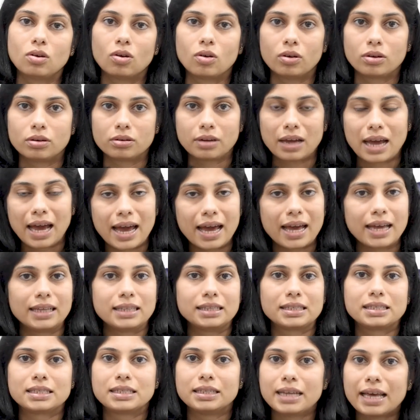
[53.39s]
or
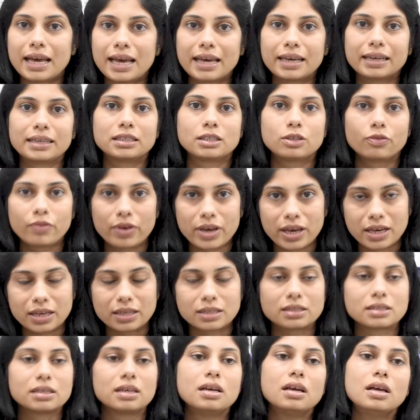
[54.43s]
hands, legs,
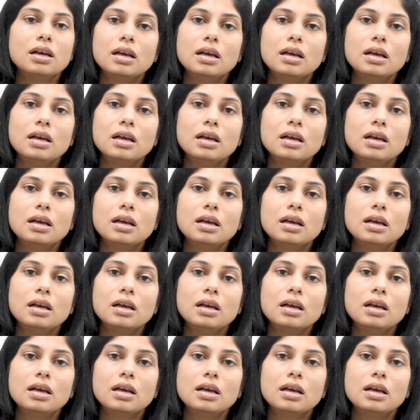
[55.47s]
face.